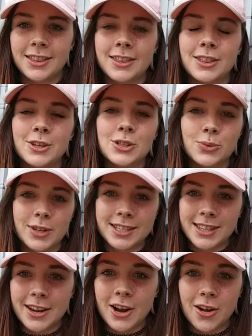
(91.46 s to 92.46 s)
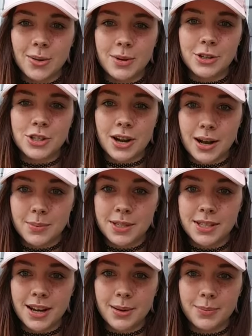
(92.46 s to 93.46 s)
there's a reason they call them a job
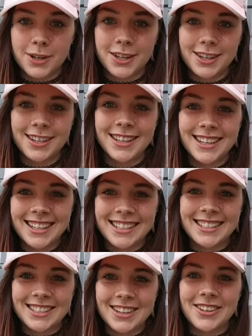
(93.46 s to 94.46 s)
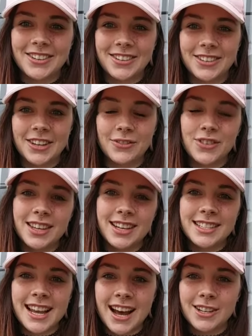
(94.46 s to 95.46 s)
stopper. So if you get
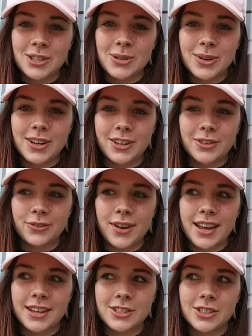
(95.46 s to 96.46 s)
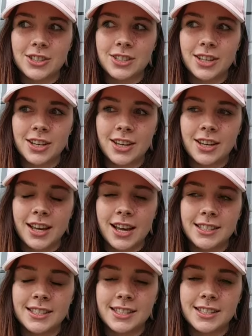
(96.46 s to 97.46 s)
a tattoo on your face,
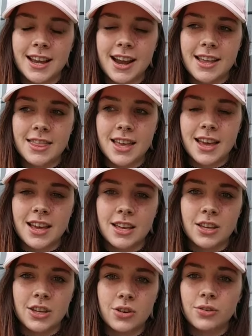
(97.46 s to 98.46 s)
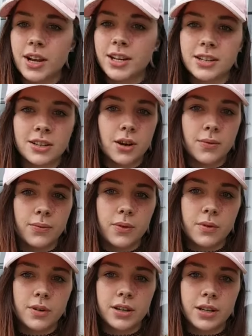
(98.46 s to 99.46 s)
it's a sign that you're ready to go
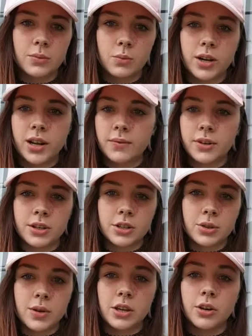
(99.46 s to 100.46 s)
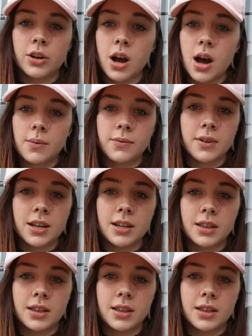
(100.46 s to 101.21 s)
forward in whatever you're doing. You're confident